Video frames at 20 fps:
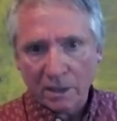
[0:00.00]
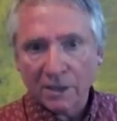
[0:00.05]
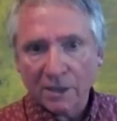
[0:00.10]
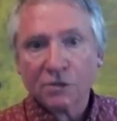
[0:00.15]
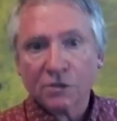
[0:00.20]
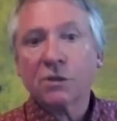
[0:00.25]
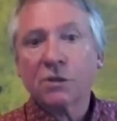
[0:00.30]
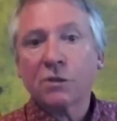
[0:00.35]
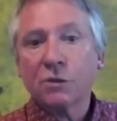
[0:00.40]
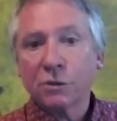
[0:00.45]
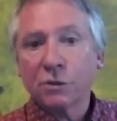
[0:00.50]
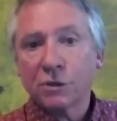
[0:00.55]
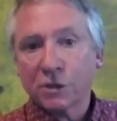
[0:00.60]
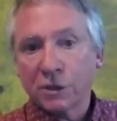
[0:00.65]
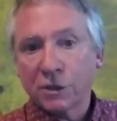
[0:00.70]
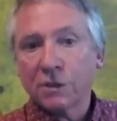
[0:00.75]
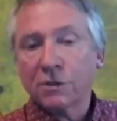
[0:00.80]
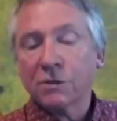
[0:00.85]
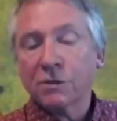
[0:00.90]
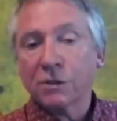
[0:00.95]

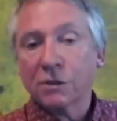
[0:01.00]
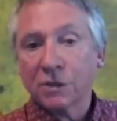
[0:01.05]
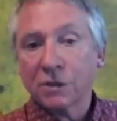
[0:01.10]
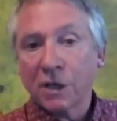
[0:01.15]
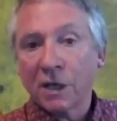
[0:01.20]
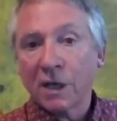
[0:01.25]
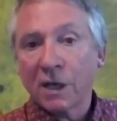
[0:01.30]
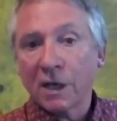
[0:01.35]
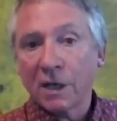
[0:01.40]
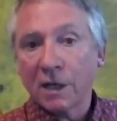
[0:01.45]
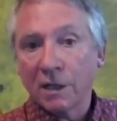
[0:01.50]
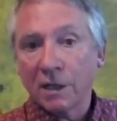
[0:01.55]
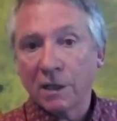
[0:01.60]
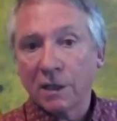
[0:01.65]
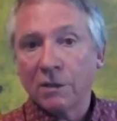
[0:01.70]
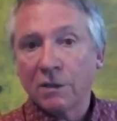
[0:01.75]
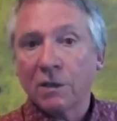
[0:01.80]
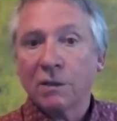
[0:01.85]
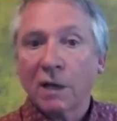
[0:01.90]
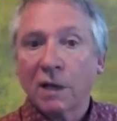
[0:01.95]
institution in
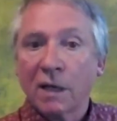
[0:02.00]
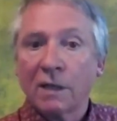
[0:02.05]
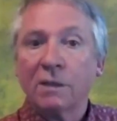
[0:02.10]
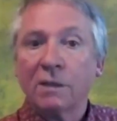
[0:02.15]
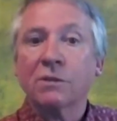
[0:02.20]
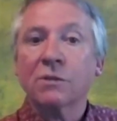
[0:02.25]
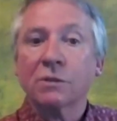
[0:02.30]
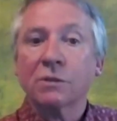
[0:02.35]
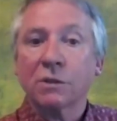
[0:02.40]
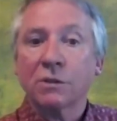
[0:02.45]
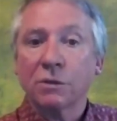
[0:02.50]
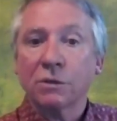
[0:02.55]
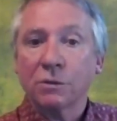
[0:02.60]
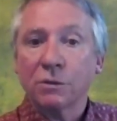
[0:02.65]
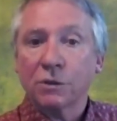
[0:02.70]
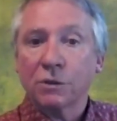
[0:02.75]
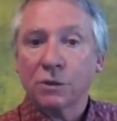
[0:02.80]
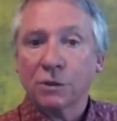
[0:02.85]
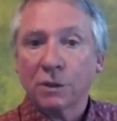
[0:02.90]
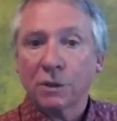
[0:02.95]
society, then that
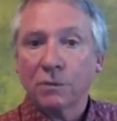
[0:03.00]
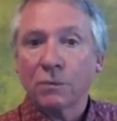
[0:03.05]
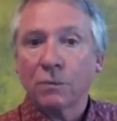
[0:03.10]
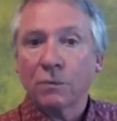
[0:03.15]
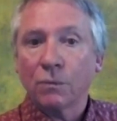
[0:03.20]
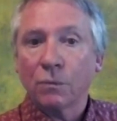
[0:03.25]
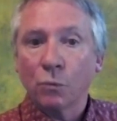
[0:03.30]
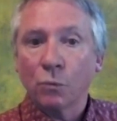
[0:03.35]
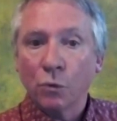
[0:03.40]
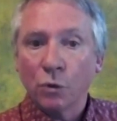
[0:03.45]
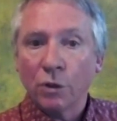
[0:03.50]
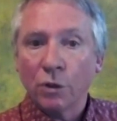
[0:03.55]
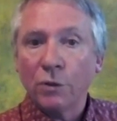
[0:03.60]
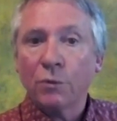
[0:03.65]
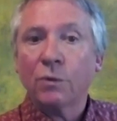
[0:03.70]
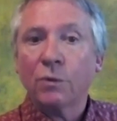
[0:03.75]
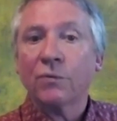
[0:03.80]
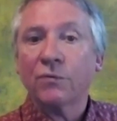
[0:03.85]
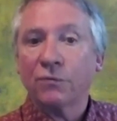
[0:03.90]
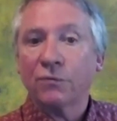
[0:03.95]
institution would
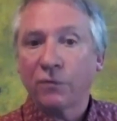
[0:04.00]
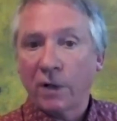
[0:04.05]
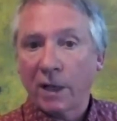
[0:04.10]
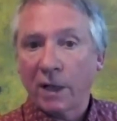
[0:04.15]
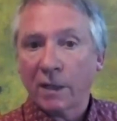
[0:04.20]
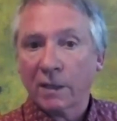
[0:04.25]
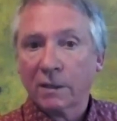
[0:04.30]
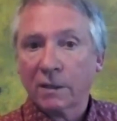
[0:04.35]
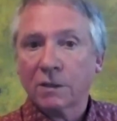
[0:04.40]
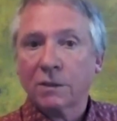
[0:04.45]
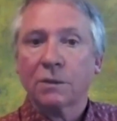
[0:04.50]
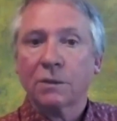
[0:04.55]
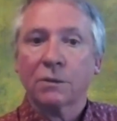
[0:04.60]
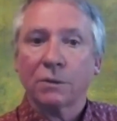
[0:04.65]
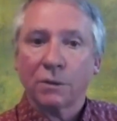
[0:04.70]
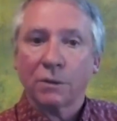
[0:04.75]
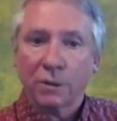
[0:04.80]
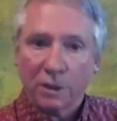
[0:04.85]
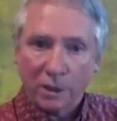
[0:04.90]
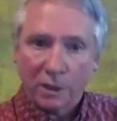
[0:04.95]
reflect
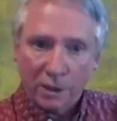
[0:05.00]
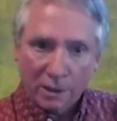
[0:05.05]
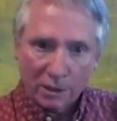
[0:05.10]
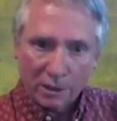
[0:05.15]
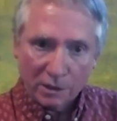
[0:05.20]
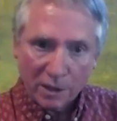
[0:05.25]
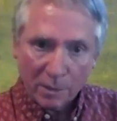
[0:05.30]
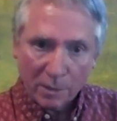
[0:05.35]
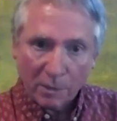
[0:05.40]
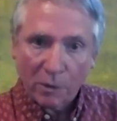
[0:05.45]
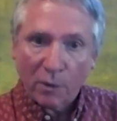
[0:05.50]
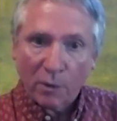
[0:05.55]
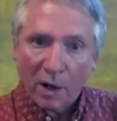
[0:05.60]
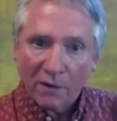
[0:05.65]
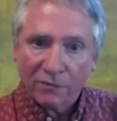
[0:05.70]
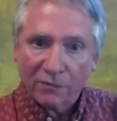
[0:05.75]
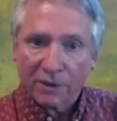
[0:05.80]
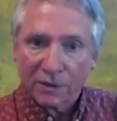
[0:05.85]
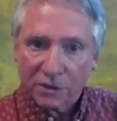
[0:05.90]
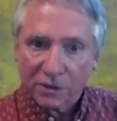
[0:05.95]
the
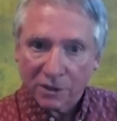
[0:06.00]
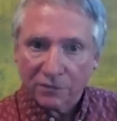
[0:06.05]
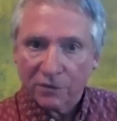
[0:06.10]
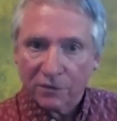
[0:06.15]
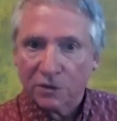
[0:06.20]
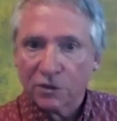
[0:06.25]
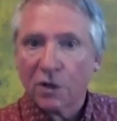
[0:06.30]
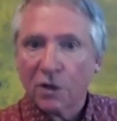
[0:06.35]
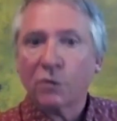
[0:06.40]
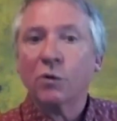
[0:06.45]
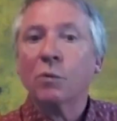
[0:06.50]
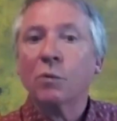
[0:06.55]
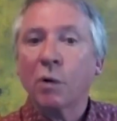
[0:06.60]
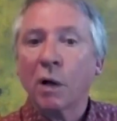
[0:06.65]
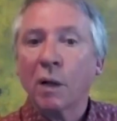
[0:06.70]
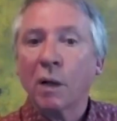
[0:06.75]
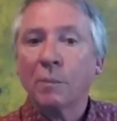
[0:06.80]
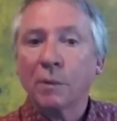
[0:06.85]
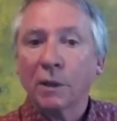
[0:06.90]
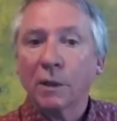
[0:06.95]
demographics of the general
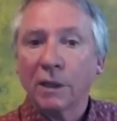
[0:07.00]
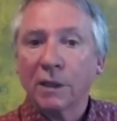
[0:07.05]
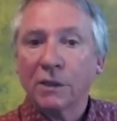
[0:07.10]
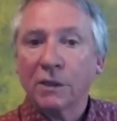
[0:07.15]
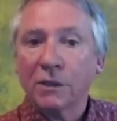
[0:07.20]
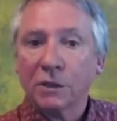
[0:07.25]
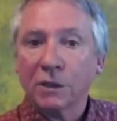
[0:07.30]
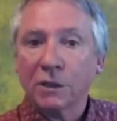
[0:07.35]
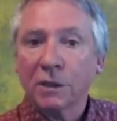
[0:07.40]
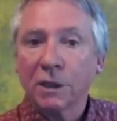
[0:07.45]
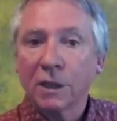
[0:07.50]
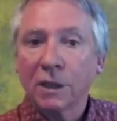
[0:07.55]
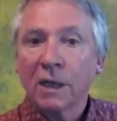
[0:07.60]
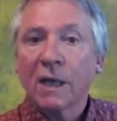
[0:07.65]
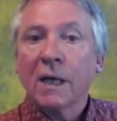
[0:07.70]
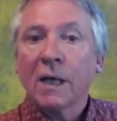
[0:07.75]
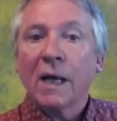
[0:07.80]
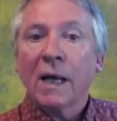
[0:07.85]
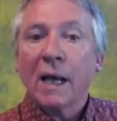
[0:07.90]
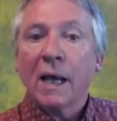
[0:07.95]
population,
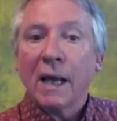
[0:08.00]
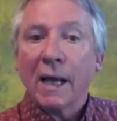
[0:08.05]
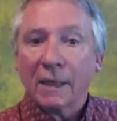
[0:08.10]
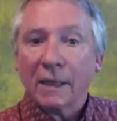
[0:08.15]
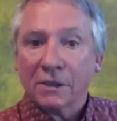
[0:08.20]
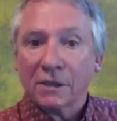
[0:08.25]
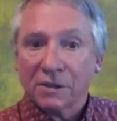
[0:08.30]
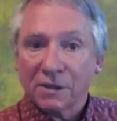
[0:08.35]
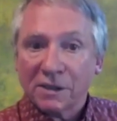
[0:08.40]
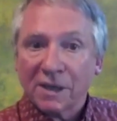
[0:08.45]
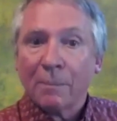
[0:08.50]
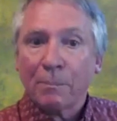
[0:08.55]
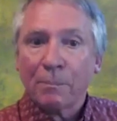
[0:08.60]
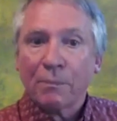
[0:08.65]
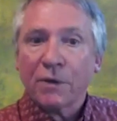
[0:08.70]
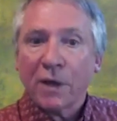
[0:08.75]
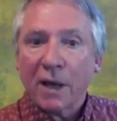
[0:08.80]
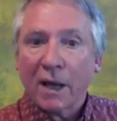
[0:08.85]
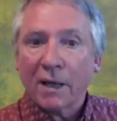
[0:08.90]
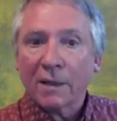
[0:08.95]

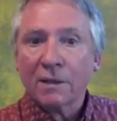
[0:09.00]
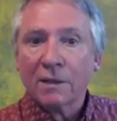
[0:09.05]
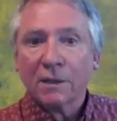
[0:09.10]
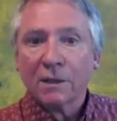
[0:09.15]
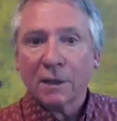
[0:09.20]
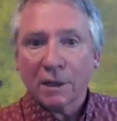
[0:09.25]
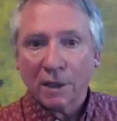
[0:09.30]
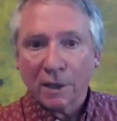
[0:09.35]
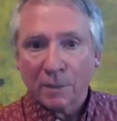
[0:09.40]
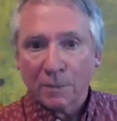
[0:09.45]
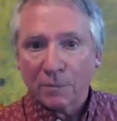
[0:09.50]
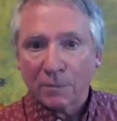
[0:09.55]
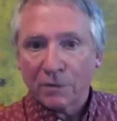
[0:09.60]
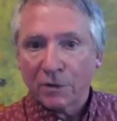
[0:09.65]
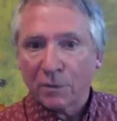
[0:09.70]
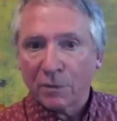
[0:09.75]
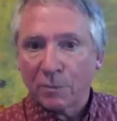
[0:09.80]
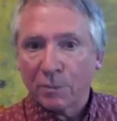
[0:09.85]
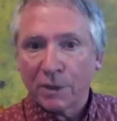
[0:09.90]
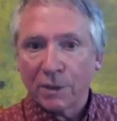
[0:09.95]
except that
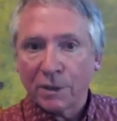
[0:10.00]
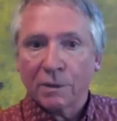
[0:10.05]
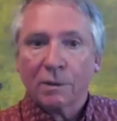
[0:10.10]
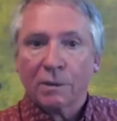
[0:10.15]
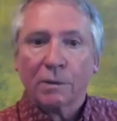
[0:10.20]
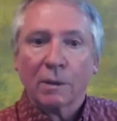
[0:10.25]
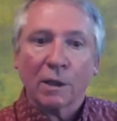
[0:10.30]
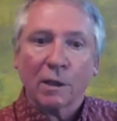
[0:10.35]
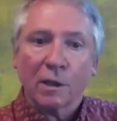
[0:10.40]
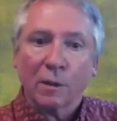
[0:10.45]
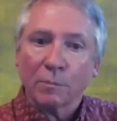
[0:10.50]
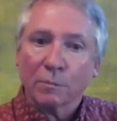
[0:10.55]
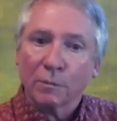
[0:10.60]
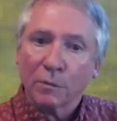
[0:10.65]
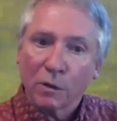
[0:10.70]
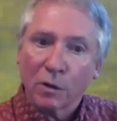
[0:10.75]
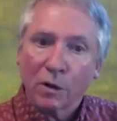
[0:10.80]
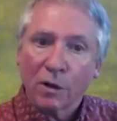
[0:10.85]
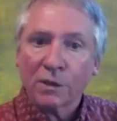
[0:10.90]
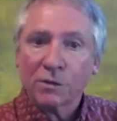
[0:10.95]
there have been
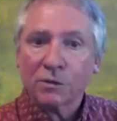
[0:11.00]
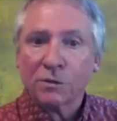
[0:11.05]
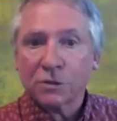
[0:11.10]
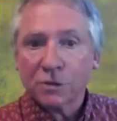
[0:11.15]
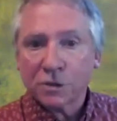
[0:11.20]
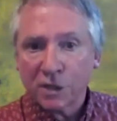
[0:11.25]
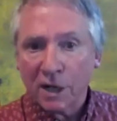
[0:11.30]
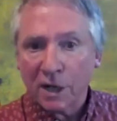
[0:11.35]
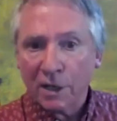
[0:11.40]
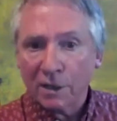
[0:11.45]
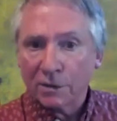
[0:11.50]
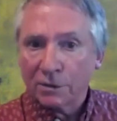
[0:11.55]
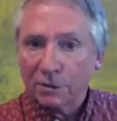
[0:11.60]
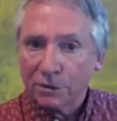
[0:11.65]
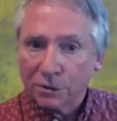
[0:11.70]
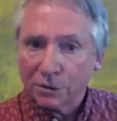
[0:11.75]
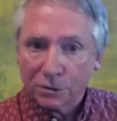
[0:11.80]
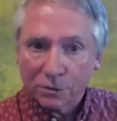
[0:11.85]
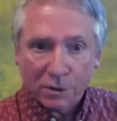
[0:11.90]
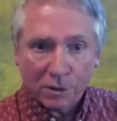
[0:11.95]
laws or
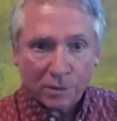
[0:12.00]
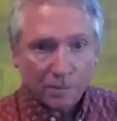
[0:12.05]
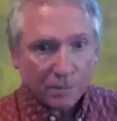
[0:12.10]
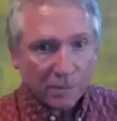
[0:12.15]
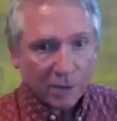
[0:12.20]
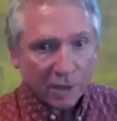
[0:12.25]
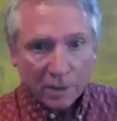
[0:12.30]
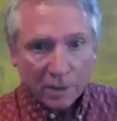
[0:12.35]
standards or